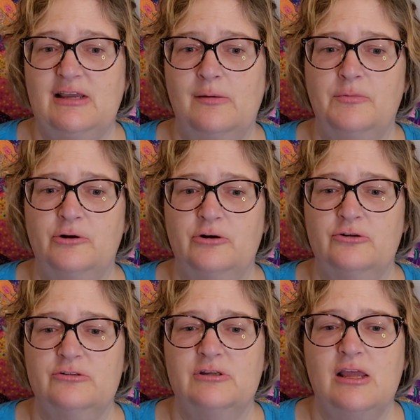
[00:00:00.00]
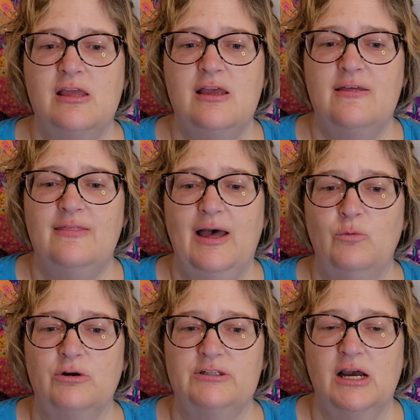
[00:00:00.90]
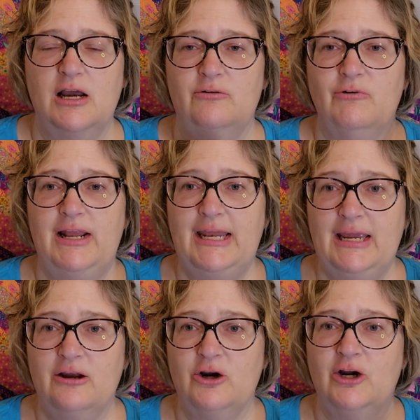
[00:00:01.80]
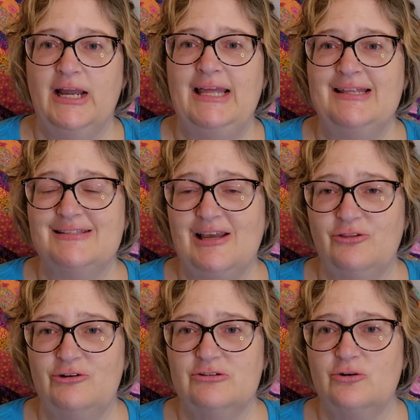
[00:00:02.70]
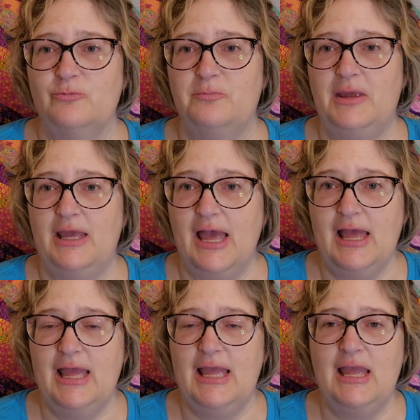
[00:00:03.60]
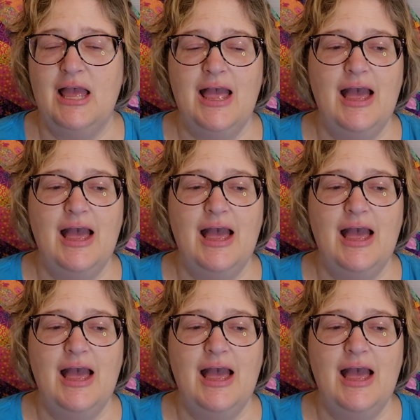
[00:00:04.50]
samplers that were done right here in southeastern PA.